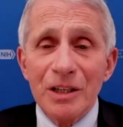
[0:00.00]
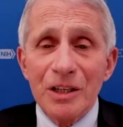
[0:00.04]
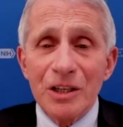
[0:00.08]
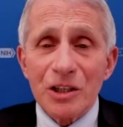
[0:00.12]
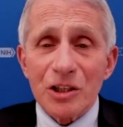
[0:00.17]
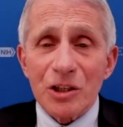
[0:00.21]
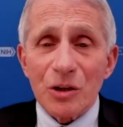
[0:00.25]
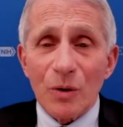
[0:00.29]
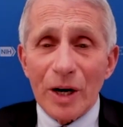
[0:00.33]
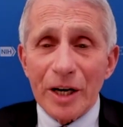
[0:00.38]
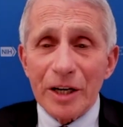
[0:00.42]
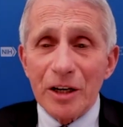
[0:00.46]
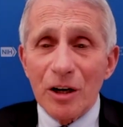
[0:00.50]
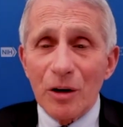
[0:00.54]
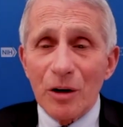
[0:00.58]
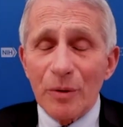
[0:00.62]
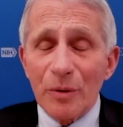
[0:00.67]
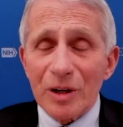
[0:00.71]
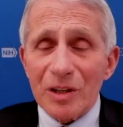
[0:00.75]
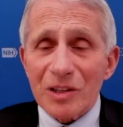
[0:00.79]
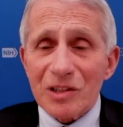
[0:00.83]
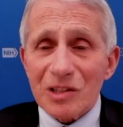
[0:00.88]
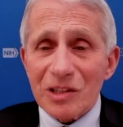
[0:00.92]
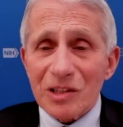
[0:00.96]
So I know
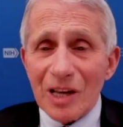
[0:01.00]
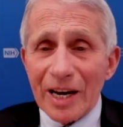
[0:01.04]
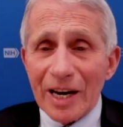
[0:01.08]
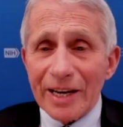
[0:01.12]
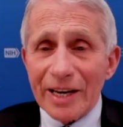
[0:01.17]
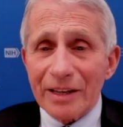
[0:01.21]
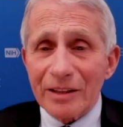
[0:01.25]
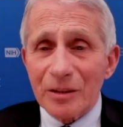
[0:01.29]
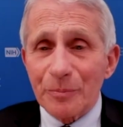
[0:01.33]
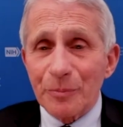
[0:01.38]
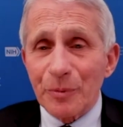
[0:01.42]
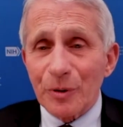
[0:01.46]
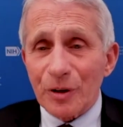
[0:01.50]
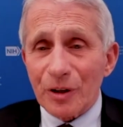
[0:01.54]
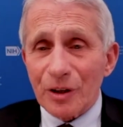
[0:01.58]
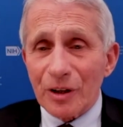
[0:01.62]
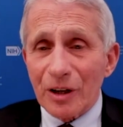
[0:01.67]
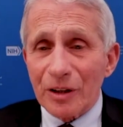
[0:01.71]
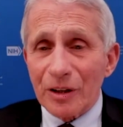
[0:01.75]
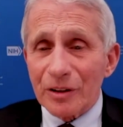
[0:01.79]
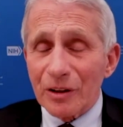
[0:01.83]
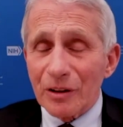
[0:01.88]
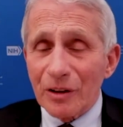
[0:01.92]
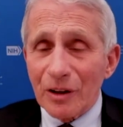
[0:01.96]
what it's like to put it
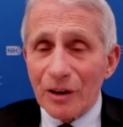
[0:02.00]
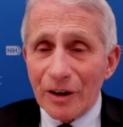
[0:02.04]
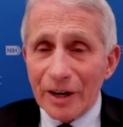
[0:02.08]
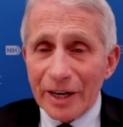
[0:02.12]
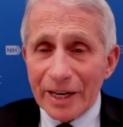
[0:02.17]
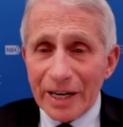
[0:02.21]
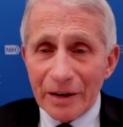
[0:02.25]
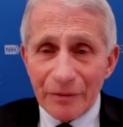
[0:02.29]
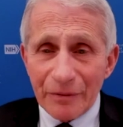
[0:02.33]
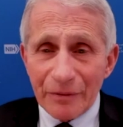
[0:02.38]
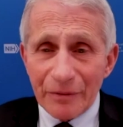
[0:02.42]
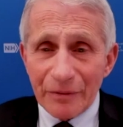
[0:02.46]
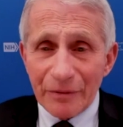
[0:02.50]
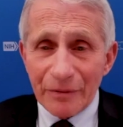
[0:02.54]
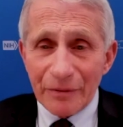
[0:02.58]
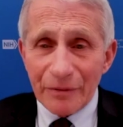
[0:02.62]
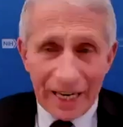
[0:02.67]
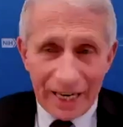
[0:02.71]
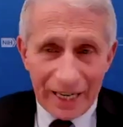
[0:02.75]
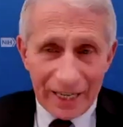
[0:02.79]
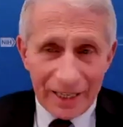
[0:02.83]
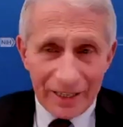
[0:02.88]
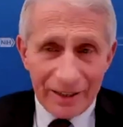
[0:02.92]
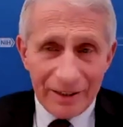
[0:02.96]
on the line every
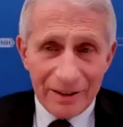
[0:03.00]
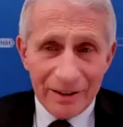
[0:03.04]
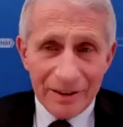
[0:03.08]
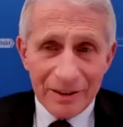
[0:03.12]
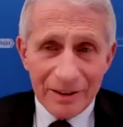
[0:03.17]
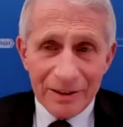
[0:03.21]
day